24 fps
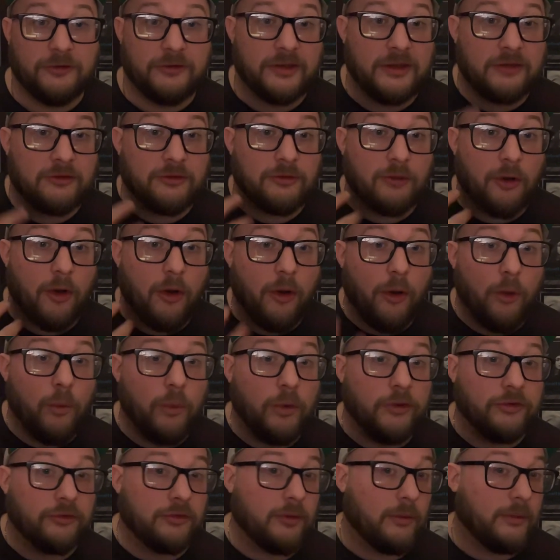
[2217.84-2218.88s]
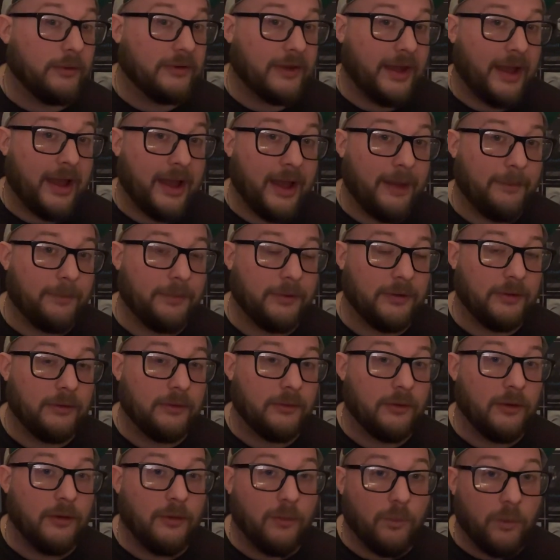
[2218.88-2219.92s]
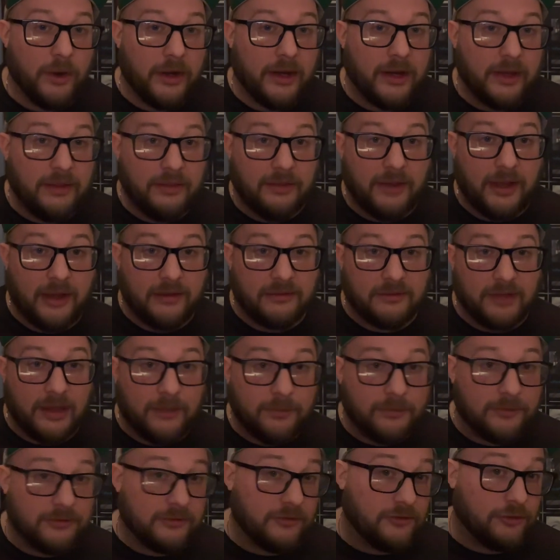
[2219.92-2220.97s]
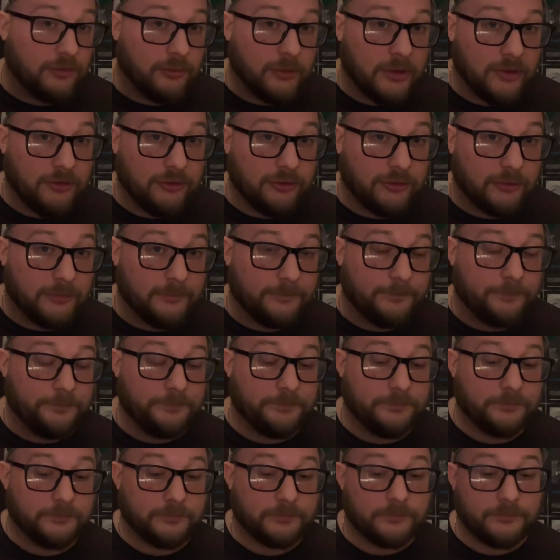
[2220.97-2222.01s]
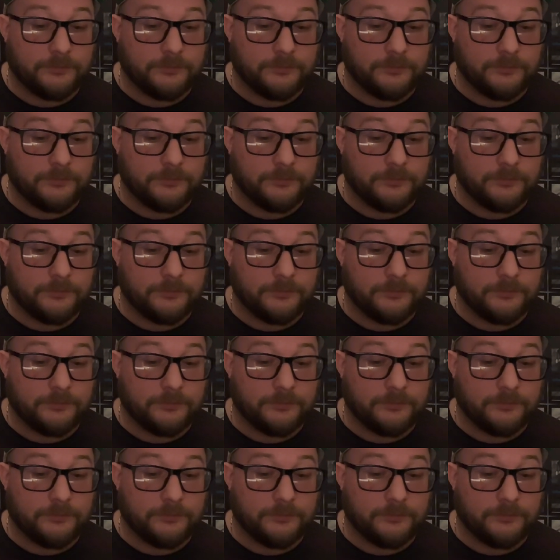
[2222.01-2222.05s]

So these things are always going to happen when in that type of situation.